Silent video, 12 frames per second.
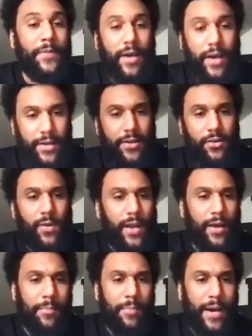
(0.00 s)

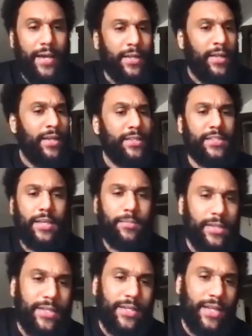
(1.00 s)
Underground body.
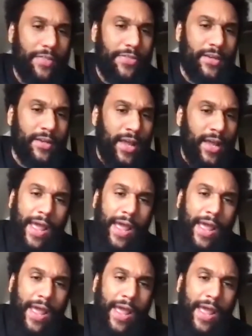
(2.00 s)
Simile, nothing.